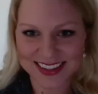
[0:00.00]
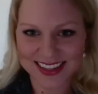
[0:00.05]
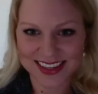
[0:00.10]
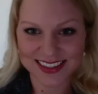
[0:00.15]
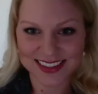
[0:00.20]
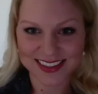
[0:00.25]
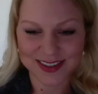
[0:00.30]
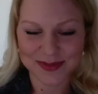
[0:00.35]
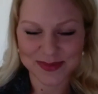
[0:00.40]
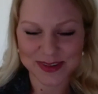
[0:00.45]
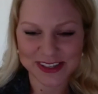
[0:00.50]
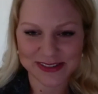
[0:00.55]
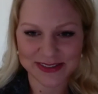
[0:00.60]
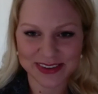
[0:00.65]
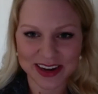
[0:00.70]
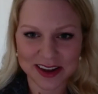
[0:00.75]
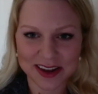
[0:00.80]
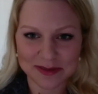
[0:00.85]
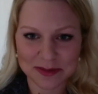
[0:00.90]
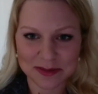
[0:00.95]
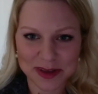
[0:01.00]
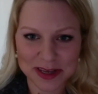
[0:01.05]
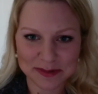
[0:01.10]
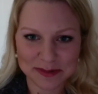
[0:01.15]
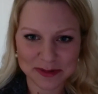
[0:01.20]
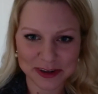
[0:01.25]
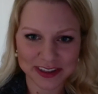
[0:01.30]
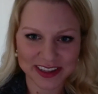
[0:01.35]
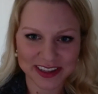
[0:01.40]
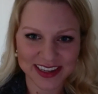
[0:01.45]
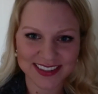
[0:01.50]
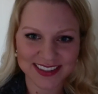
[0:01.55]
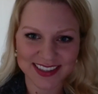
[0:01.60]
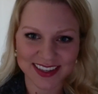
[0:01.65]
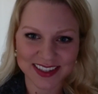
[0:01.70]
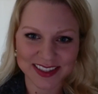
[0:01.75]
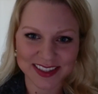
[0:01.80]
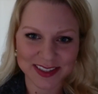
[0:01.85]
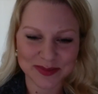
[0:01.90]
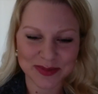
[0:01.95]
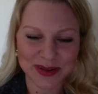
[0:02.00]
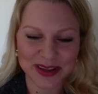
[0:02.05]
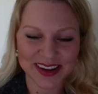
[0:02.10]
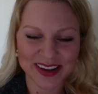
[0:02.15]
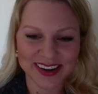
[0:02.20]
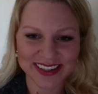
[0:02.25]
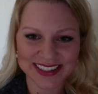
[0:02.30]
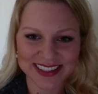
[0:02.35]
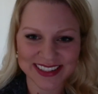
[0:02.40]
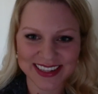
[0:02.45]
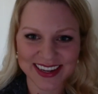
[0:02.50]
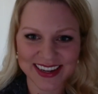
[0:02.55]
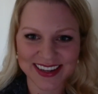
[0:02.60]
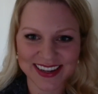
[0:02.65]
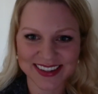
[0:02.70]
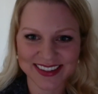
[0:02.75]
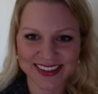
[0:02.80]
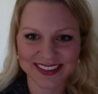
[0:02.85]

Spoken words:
Thanks so much for having me. I'm really excited to be here today.